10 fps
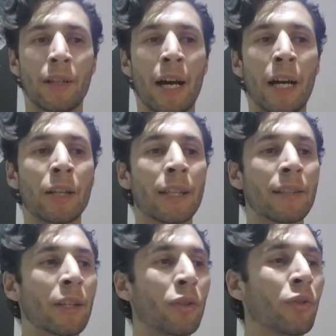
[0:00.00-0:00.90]
I can
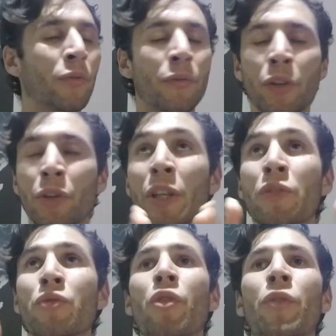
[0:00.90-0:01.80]
tell you'll feel the
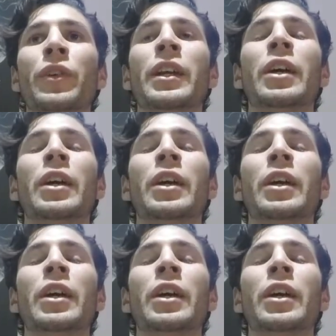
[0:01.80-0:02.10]
endorphin.